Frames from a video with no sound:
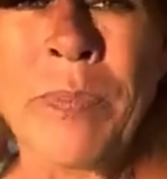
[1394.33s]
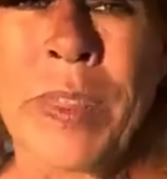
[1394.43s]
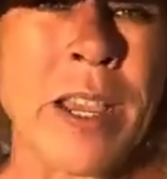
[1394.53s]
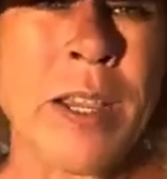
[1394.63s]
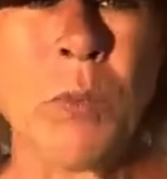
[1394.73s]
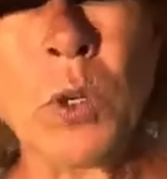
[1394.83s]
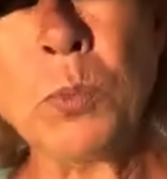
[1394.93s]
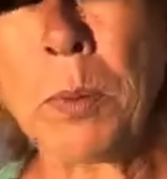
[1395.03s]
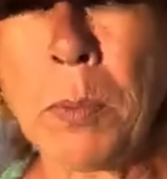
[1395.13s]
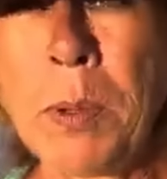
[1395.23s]
They will
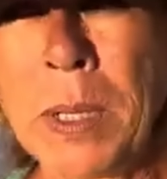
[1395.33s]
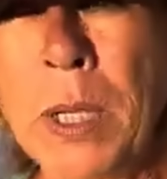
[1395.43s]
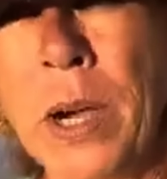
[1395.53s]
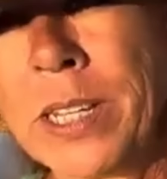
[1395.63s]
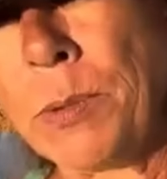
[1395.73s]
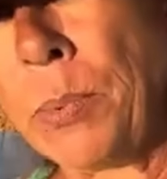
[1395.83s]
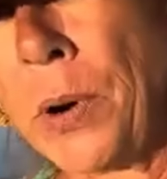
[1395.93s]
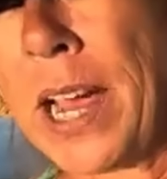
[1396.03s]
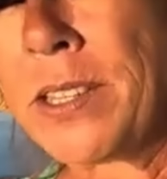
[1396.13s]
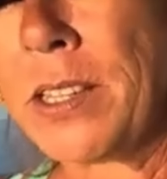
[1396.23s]
probably be quite
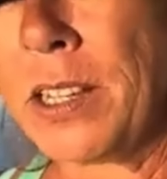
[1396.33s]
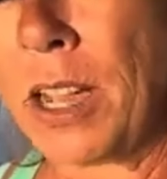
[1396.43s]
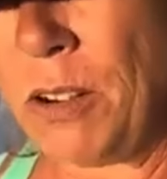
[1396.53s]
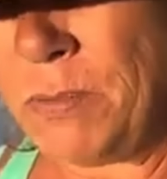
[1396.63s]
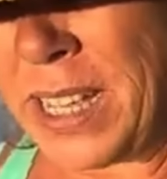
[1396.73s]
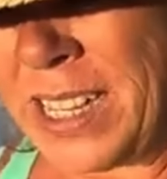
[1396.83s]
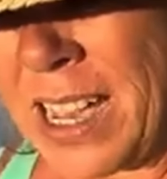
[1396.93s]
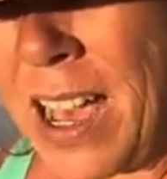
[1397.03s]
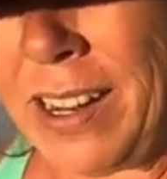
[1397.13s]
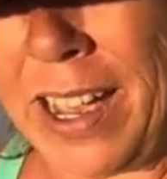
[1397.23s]
depressed and go, oh my
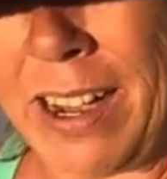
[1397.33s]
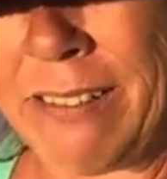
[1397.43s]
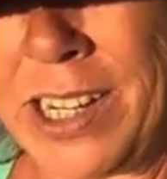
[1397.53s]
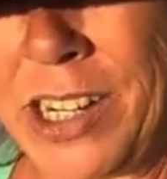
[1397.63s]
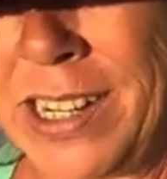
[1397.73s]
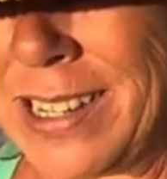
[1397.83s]
God, Harry, she